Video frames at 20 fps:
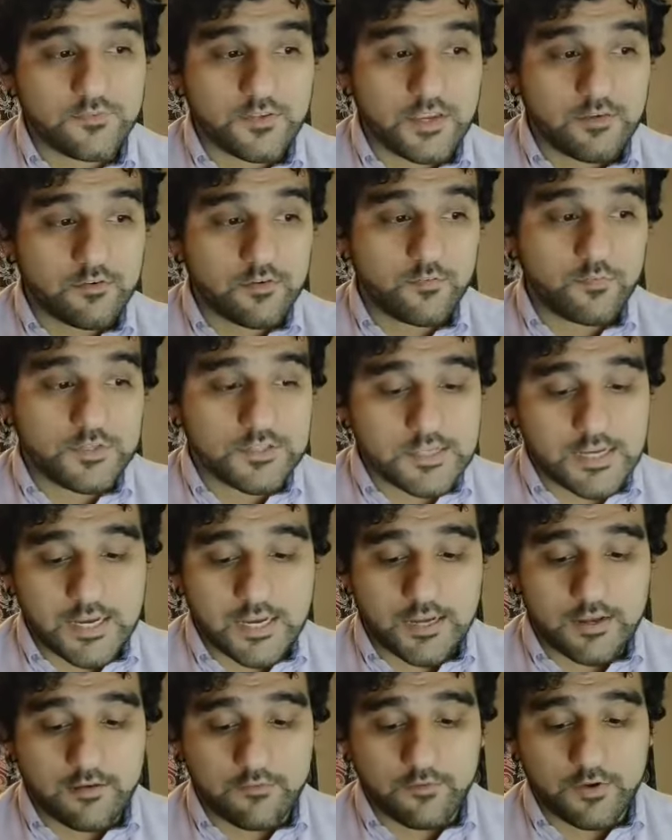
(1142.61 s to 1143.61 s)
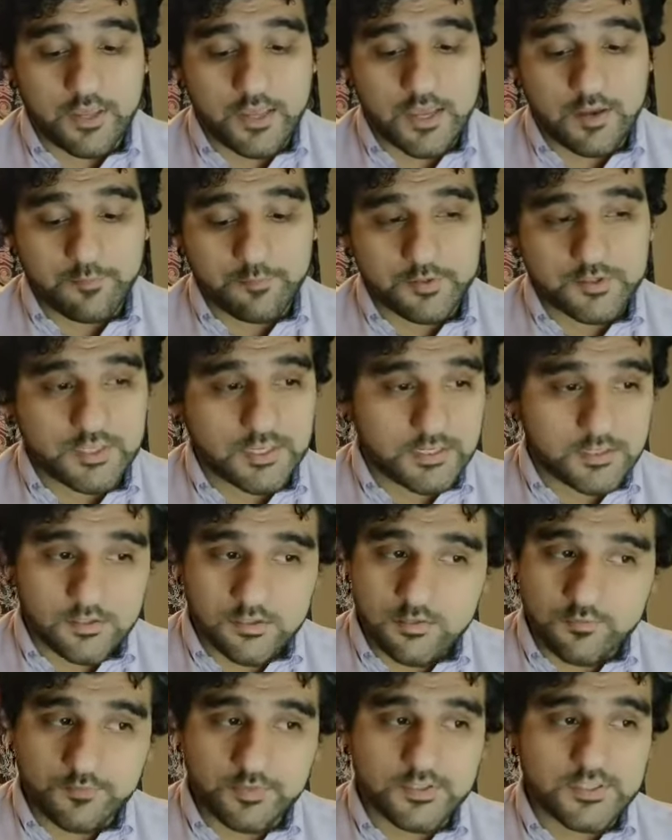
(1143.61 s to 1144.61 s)
flavor, we have
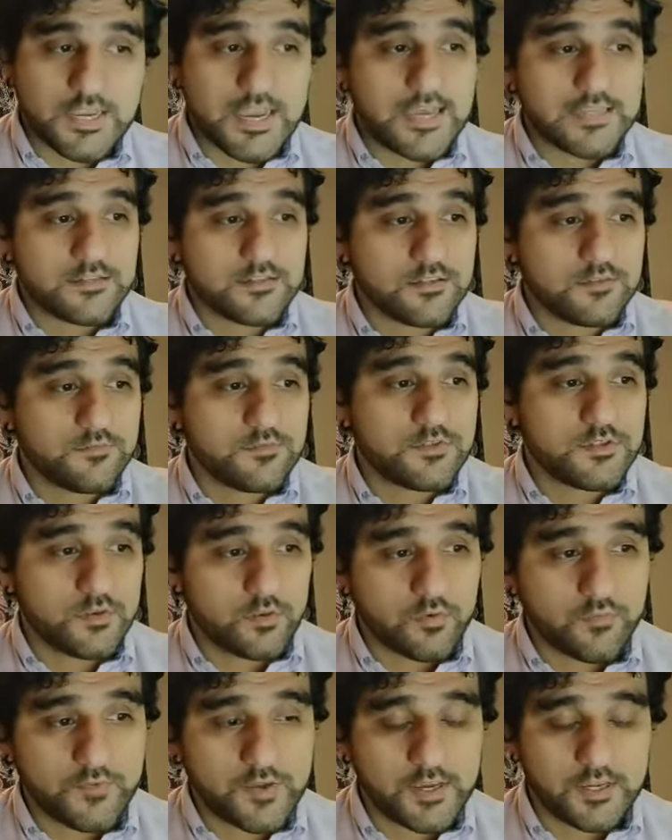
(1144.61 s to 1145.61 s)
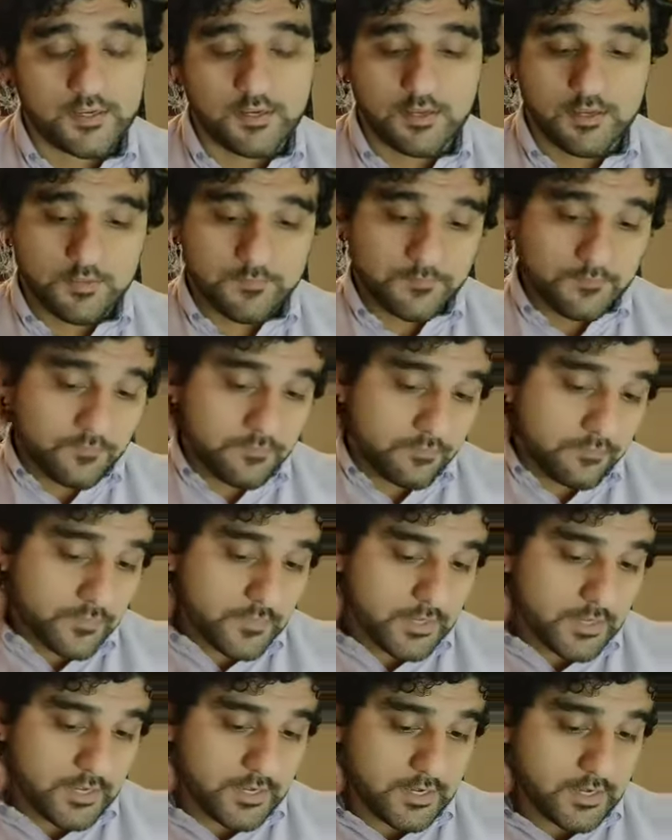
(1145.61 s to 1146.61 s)
potassium sorbate,
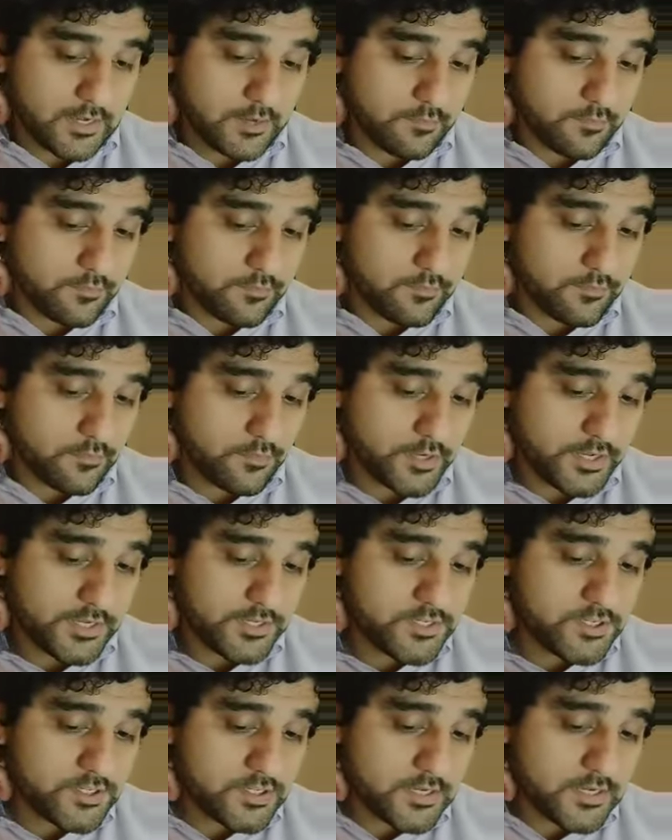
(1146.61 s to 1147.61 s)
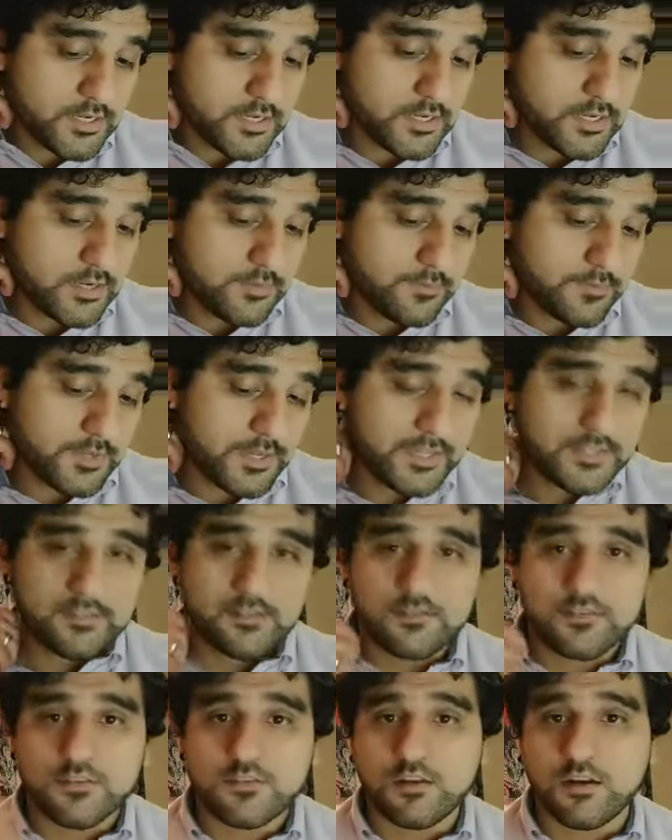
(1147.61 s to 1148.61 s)
which is
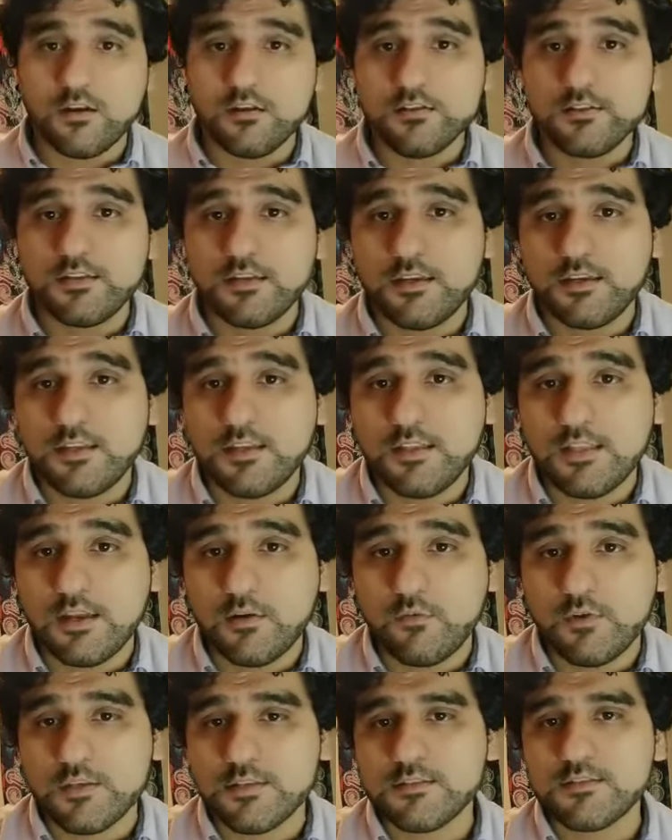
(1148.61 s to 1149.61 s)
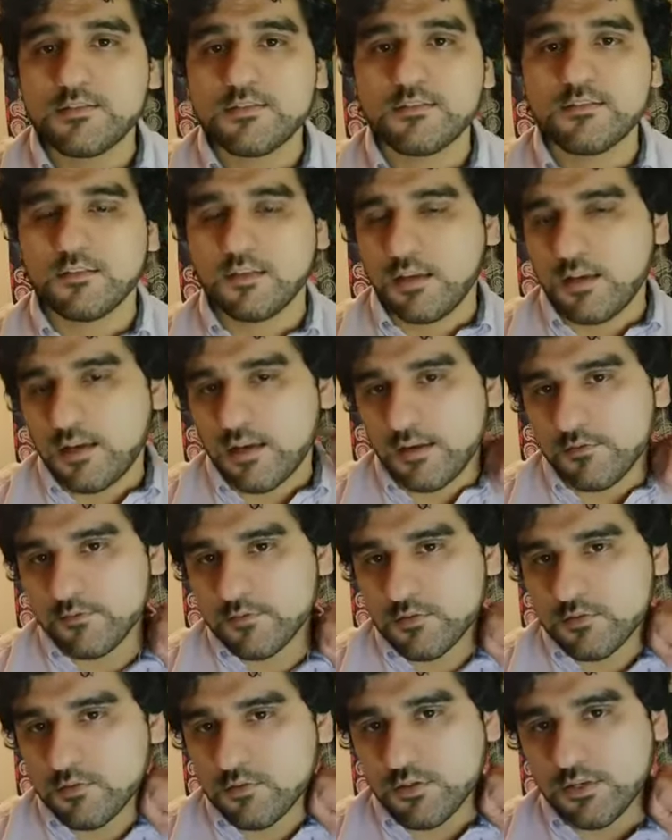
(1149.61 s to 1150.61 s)
a salt, and then like we
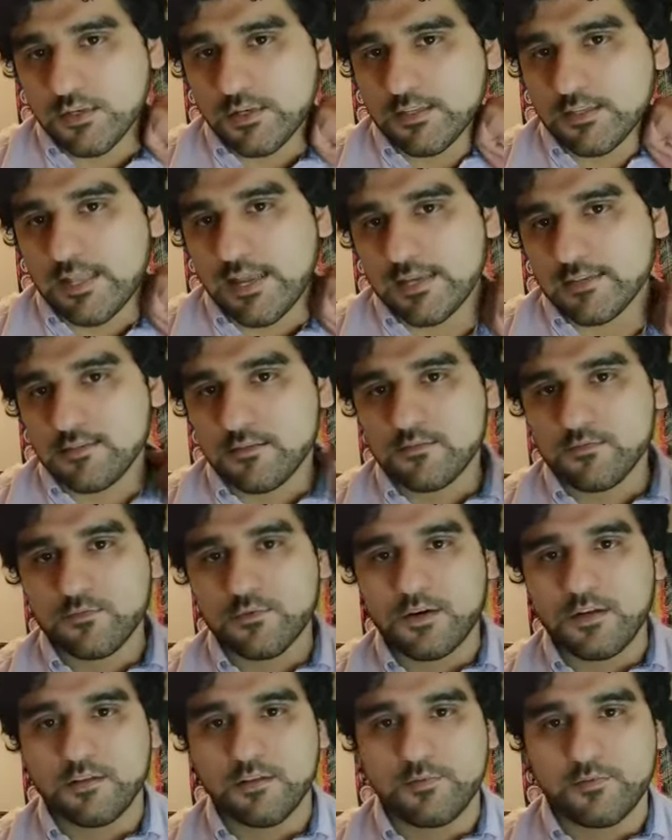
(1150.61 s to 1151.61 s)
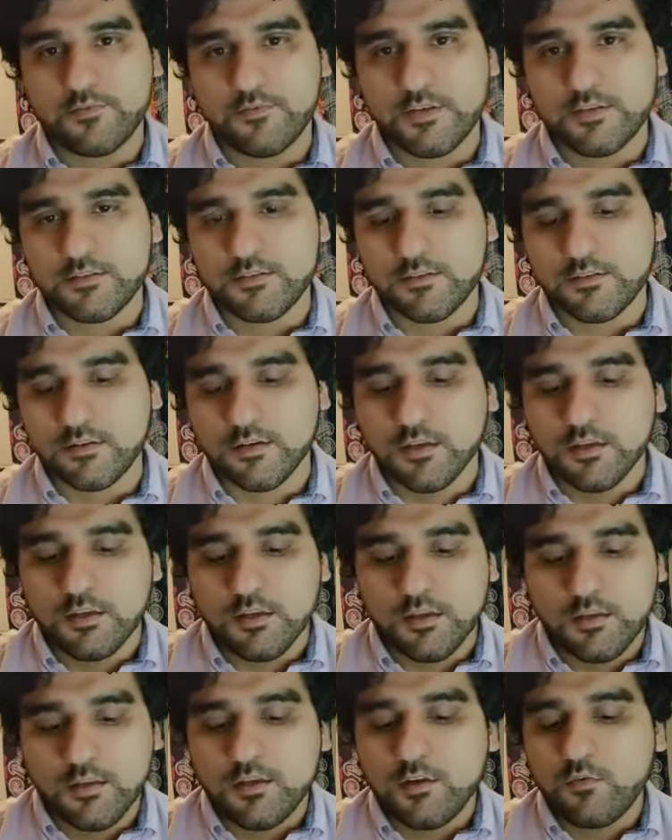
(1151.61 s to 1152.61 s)
took in class as well, the professor
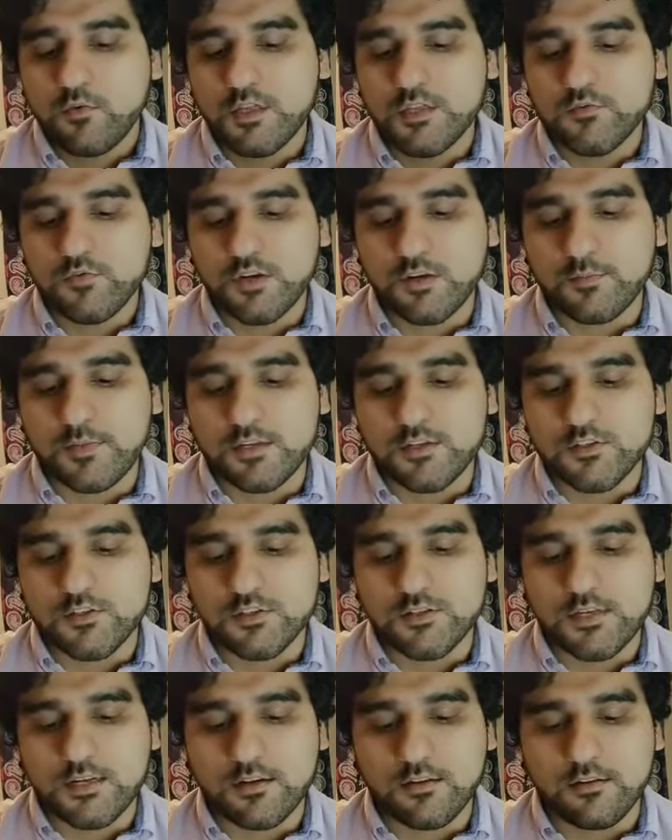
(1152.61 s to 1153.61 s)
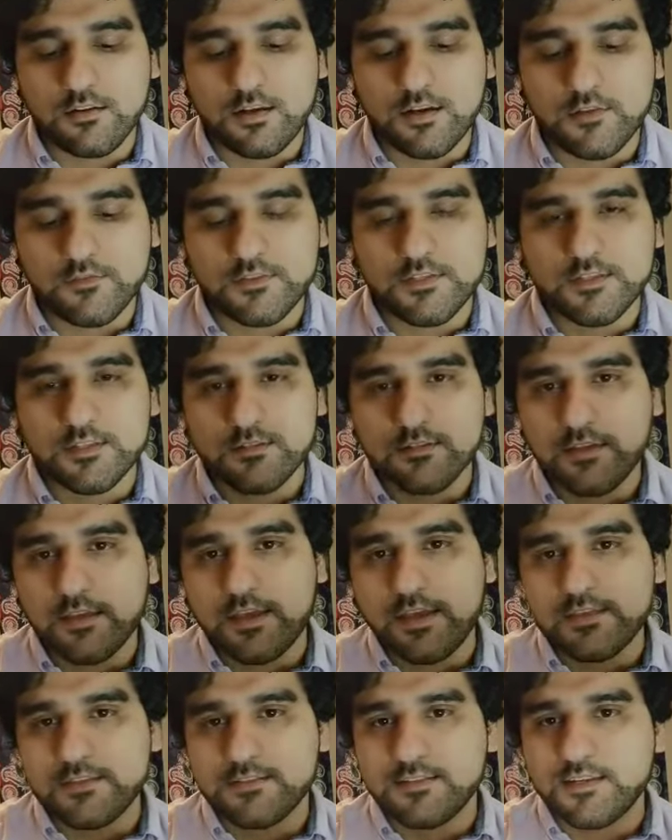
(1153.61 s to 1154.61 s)
Widrick mentioned that a lot of these
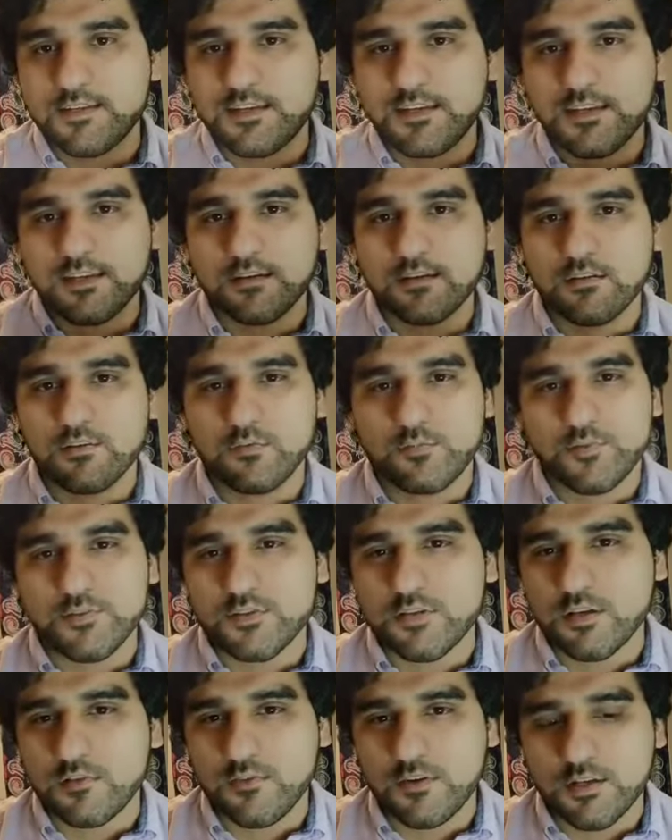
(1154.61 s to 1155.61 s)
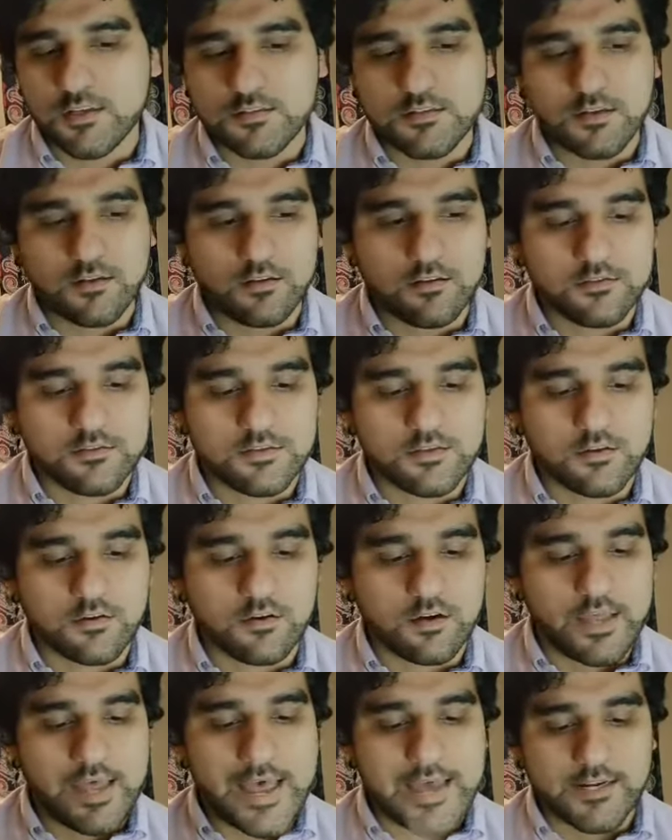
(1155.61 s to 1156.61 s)
acidic or preservatives are
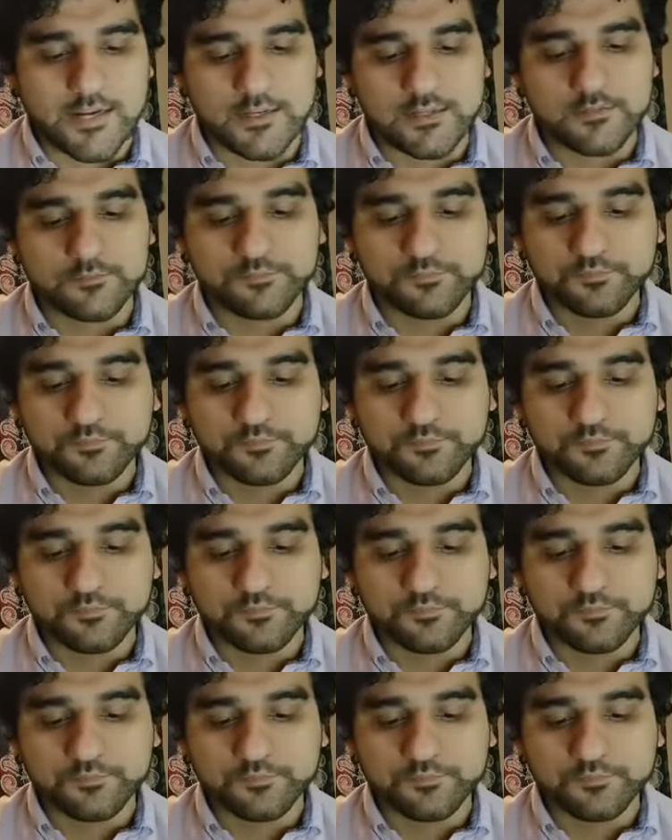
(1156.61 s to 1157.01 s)
also added